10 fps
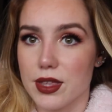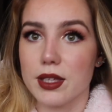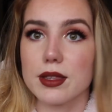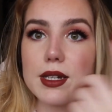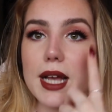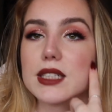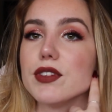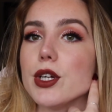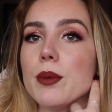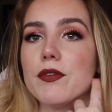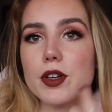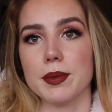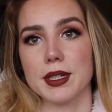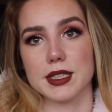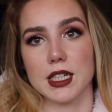I think the next video I'm
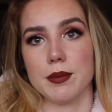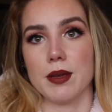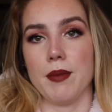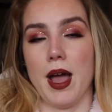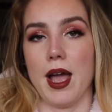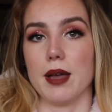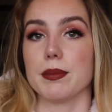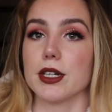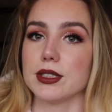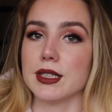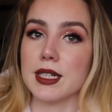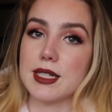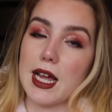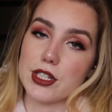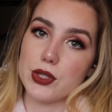filming is going to be my piercing and
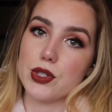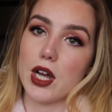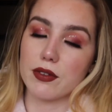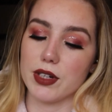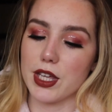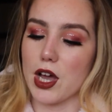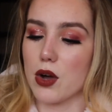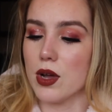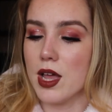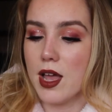tattoo talk video.